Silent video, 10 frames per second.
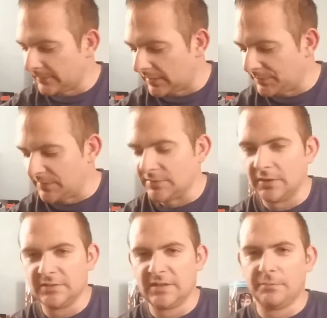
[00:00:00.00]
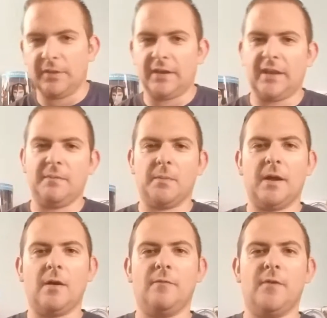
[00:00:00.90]
it's been so long since I played it, I can't
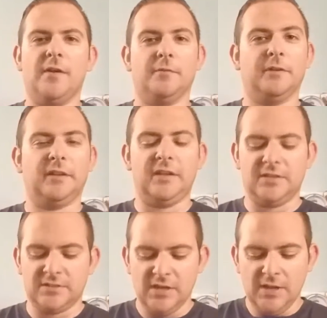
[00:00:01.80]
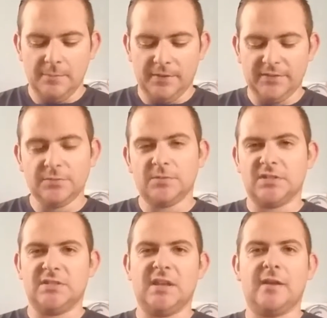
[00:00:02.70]
remember how fun it really is, but this was
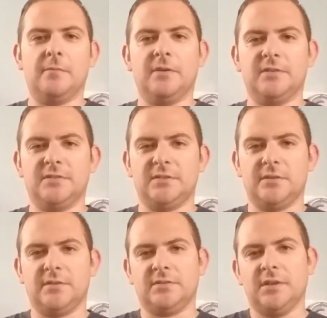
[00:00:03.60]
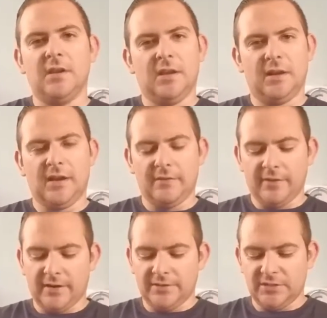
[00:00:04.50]
the second one in the series, and I never
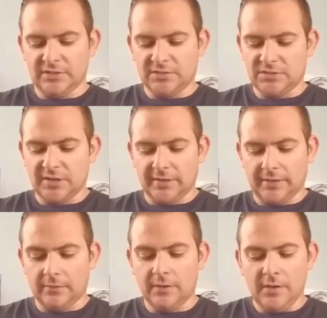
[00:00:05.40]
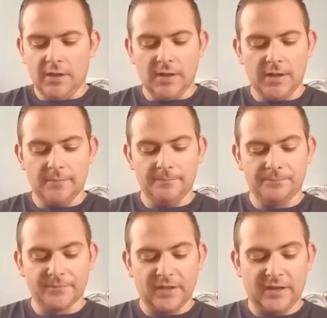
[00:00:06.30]
got a chance to check it out, and
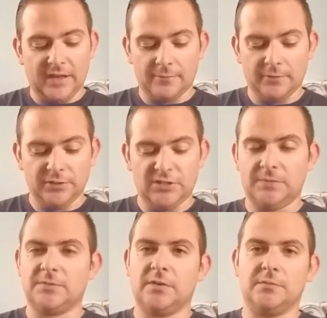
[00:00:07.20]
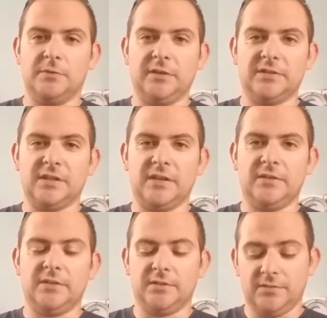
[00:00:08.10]
I got it really cheap, so I'm really
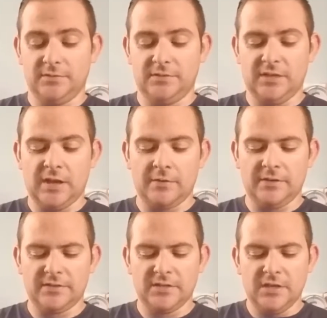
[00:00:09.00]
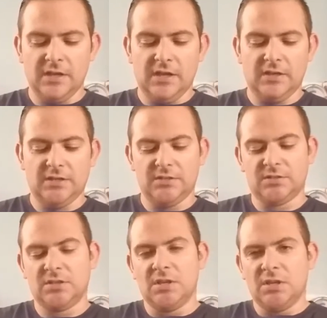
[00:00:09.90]
excited to see how it is. And it
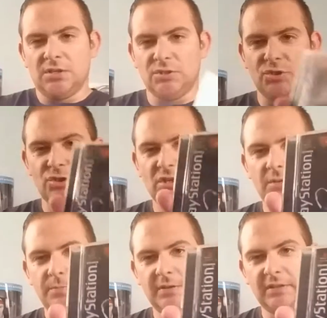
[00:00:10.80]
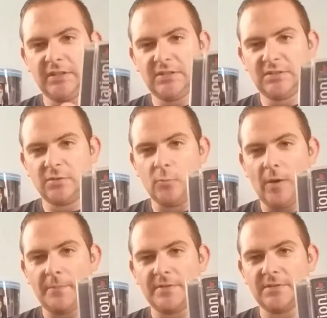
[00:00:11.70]
is G-Police
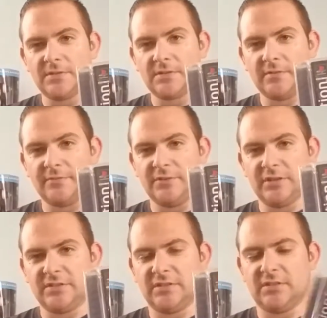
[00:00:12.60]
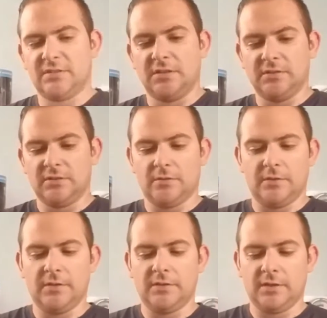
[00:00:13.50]
Weapons of Justice.
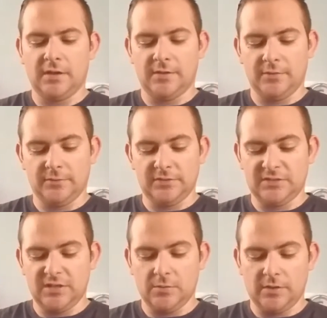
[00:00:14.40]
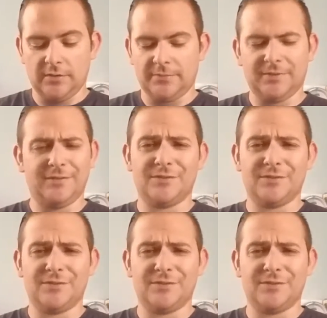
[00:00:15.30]
So the only sequel, I don't believe